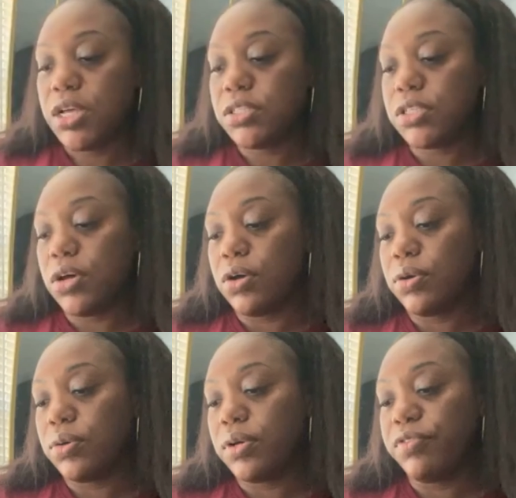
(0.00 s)

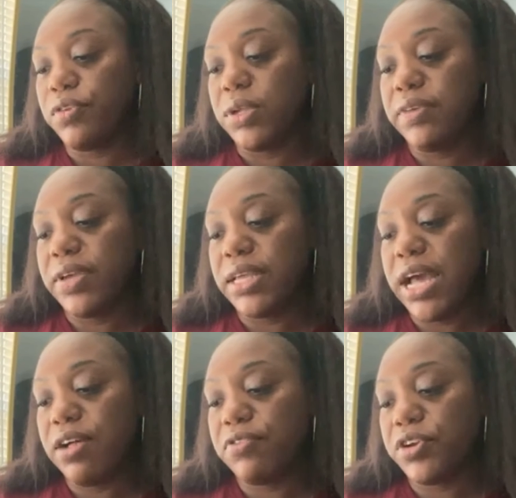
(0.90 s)
So if you live in
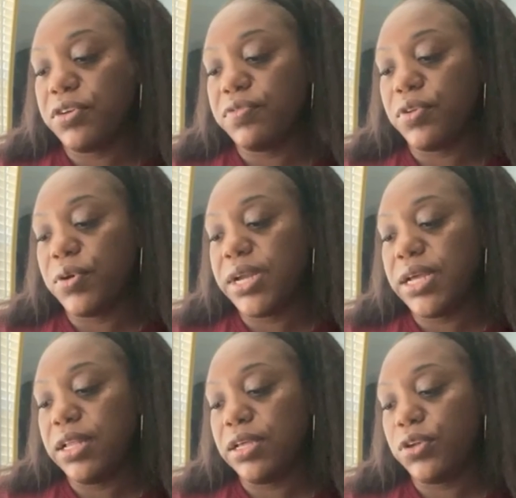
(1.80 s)
California,
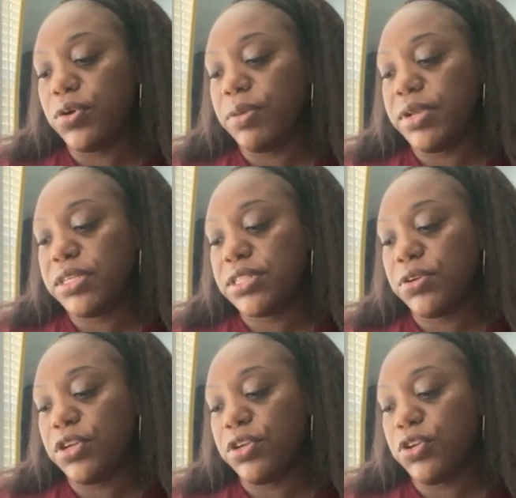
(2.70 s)
Florida, Illinois,
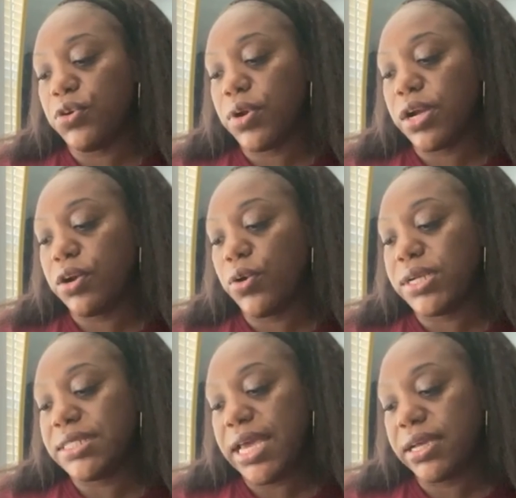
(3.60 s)
Minnesota, New York,
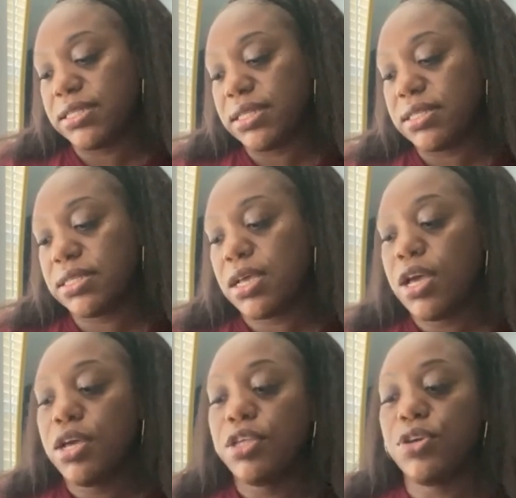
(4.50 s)
or Texas,
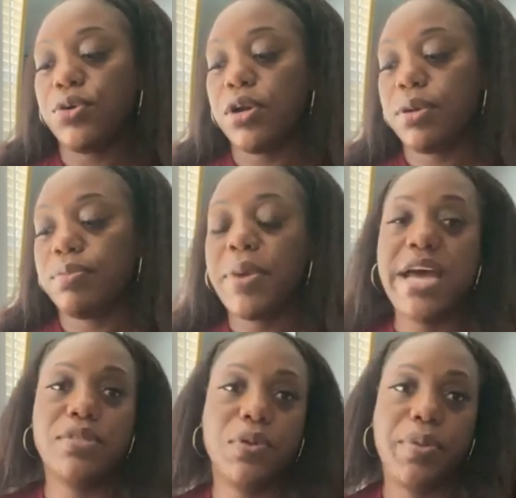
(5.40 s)
your
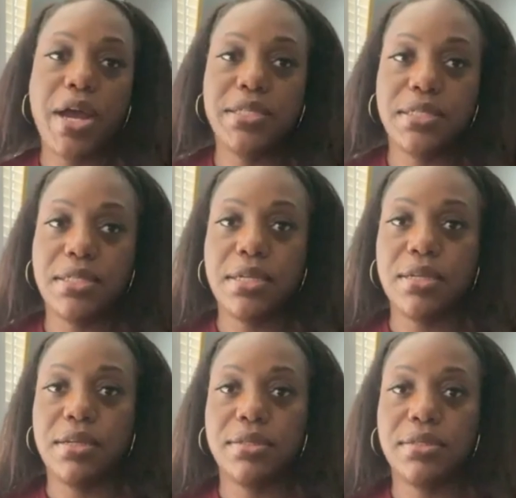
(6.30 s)
passport
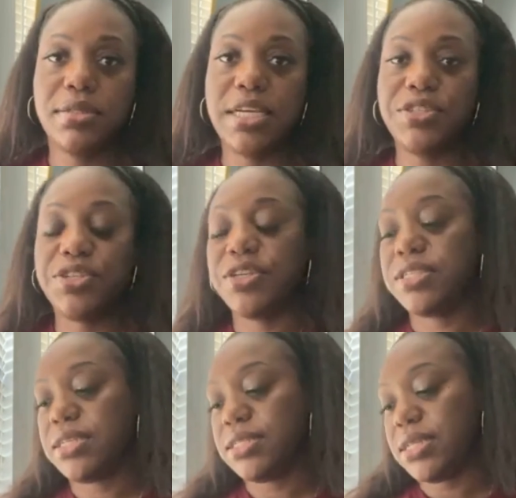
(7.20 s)
processing center
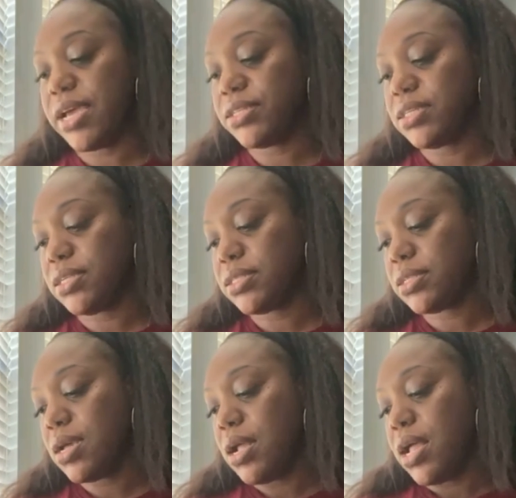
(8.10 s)
is in
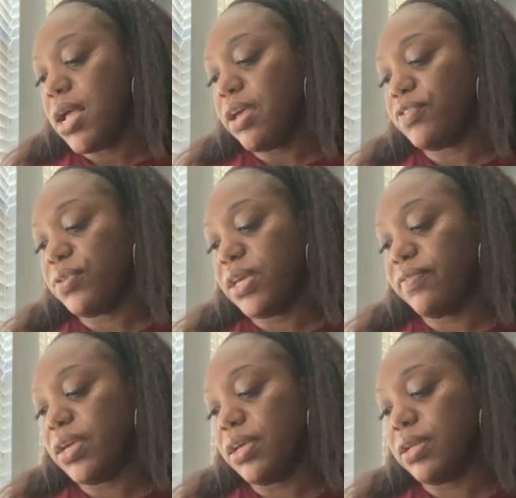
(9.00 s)
Texas. If you
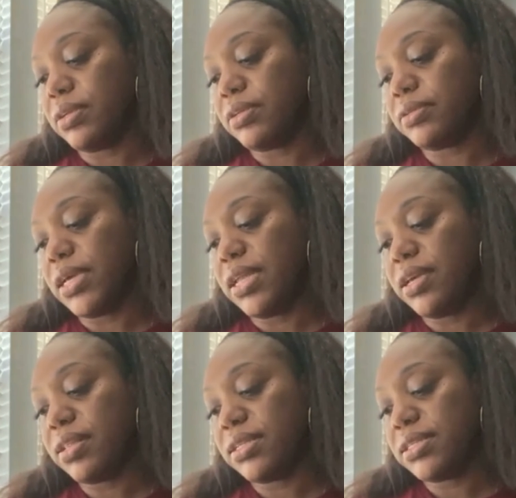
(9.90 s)
live in
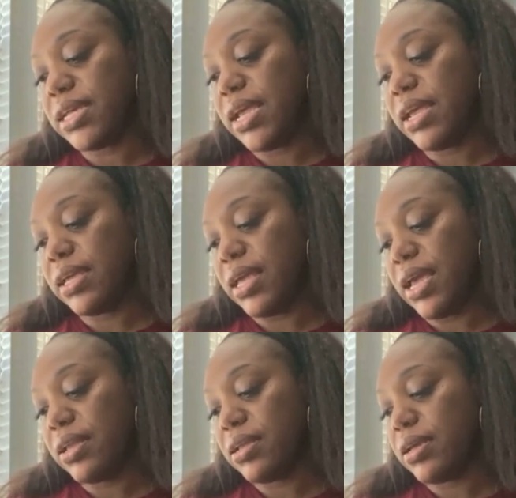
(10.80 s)
any other state in
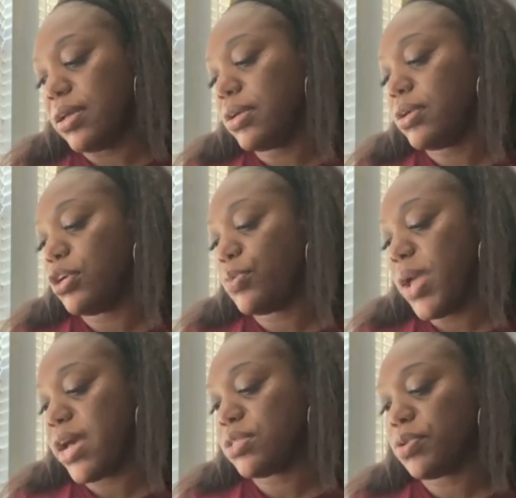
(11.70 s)
Canada, your
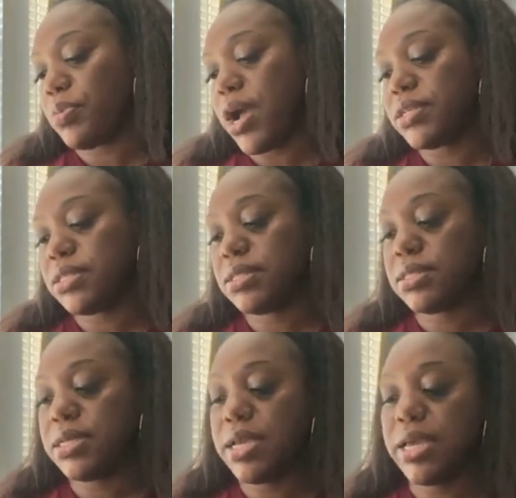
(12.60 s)
passport
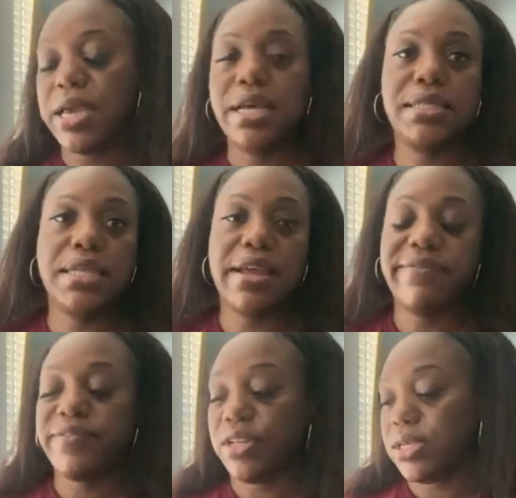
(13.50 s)
processing is in
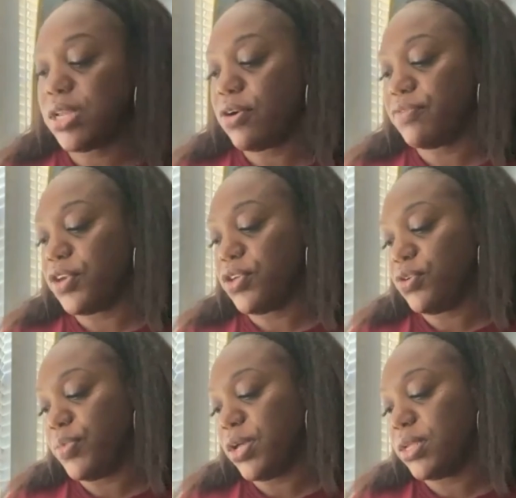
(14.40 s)
Philadelphia.
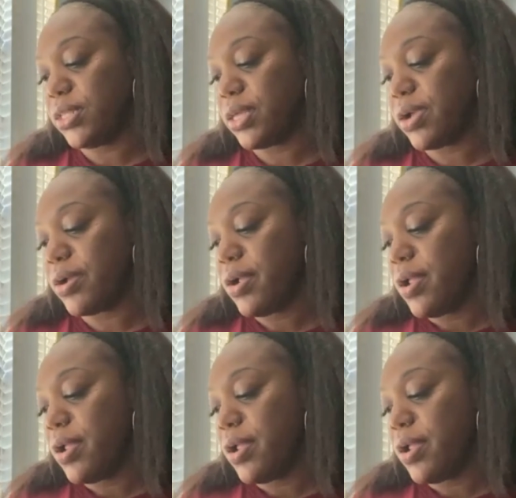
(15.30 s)
You mail it there.